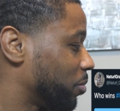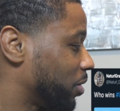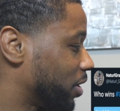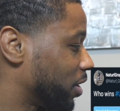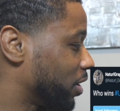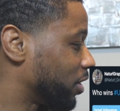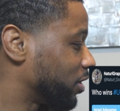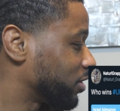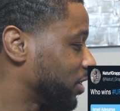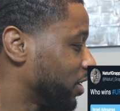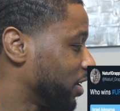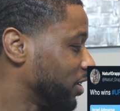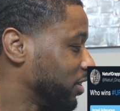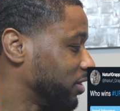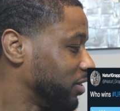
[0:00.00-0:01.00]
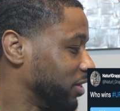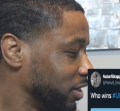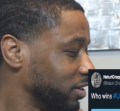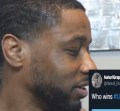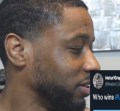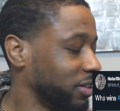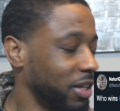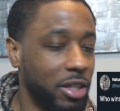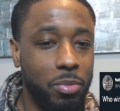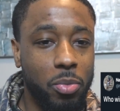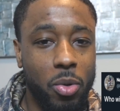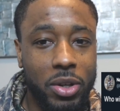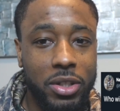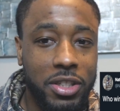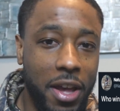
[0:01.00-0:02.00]
because
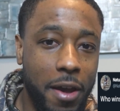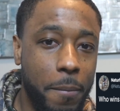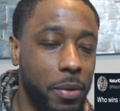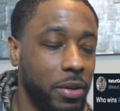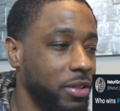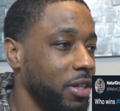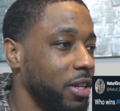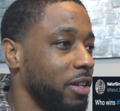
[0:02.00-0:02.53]
66.7%